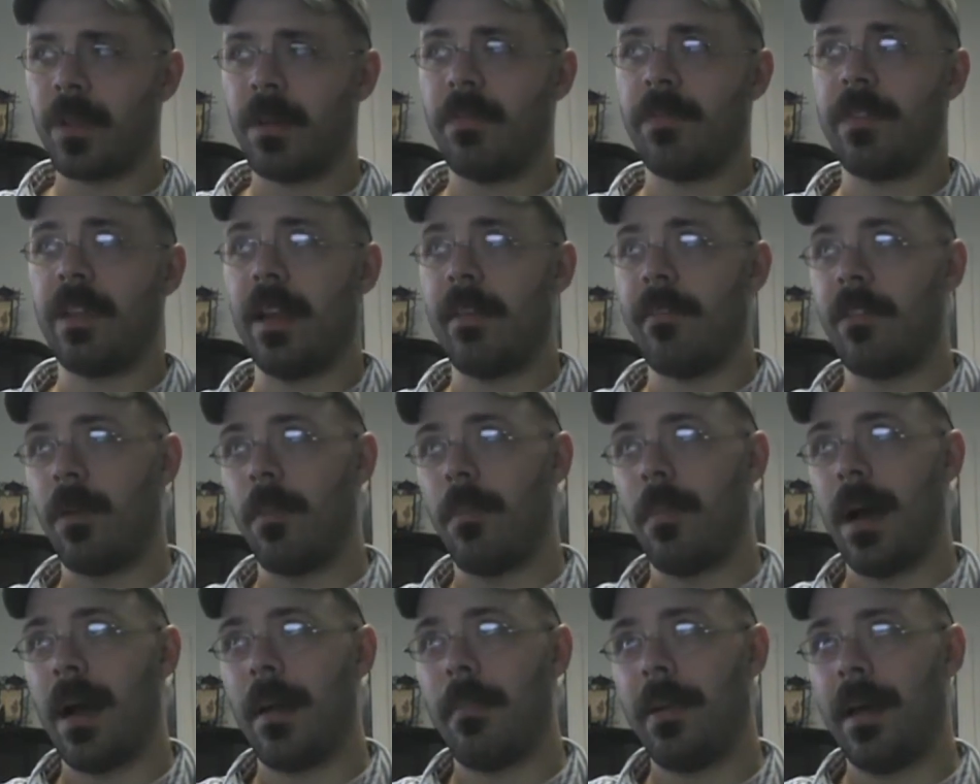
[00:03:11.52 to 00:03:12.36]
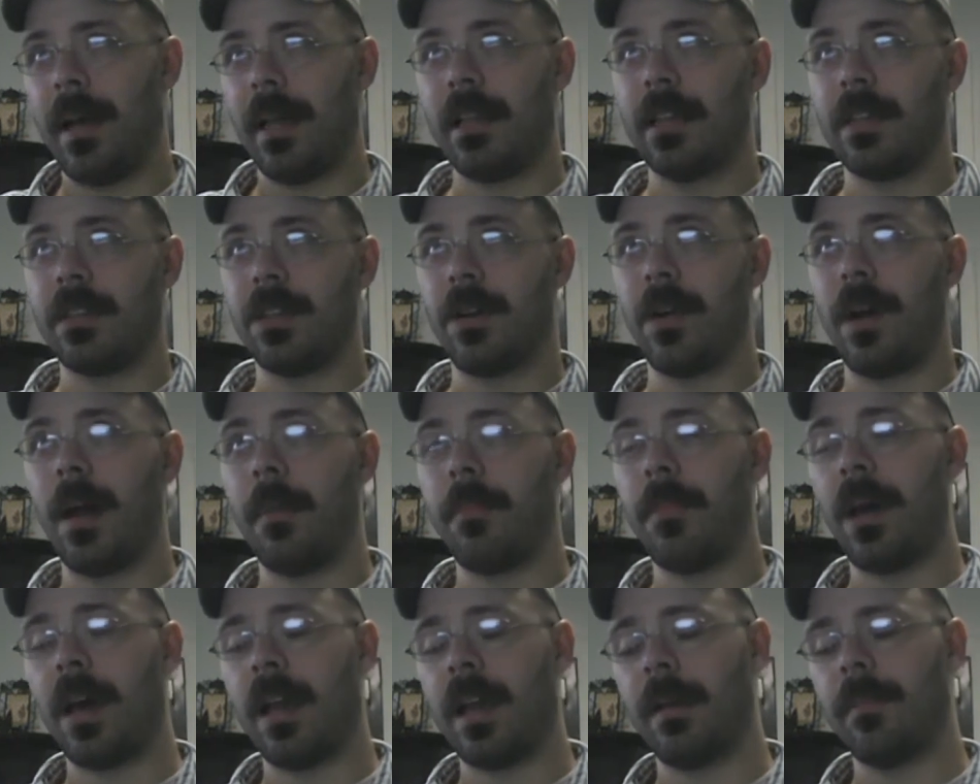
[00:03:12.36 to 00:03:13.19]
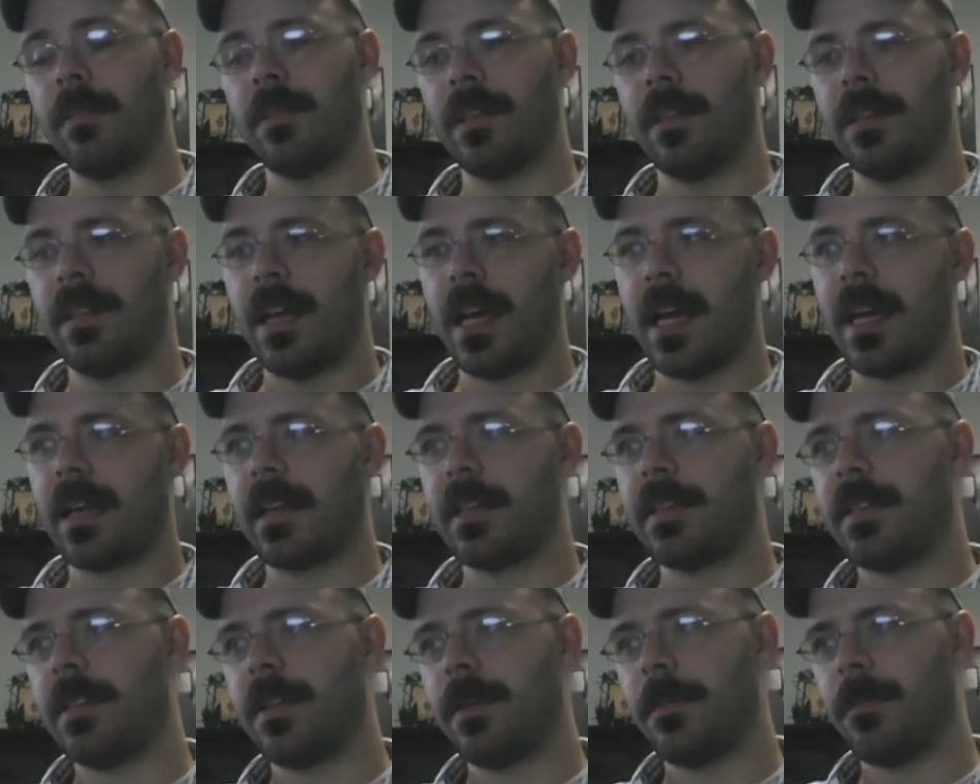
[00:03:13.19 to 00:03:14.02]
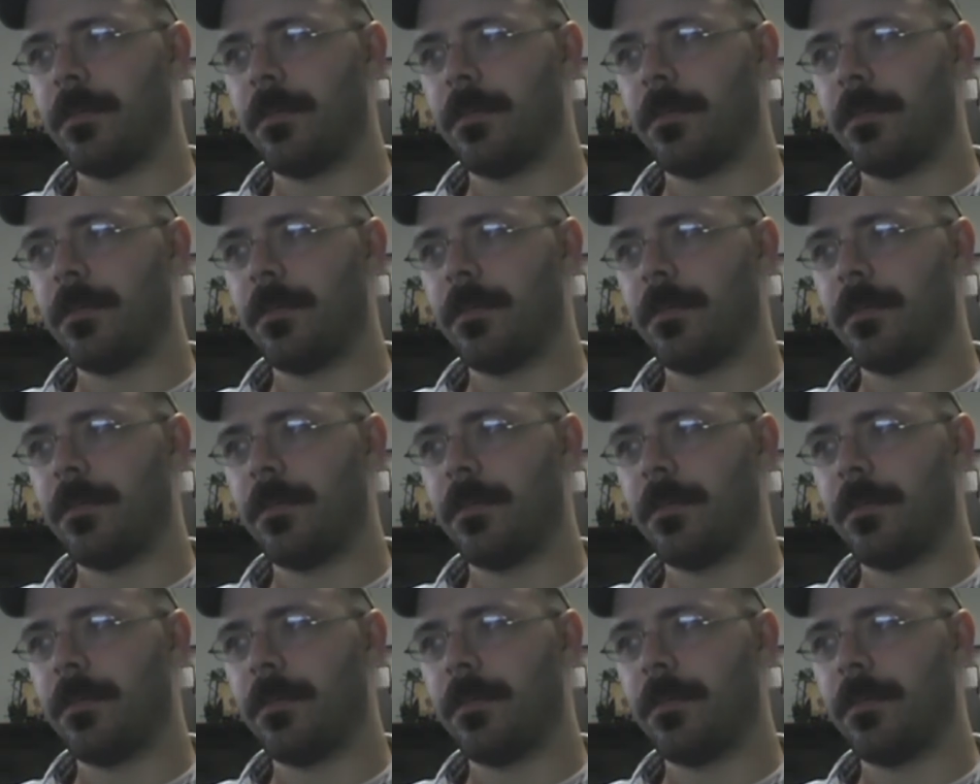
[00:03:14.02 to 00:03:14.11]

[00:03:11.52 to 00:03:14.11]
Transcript: flavor to my palate, so I'm not able to detect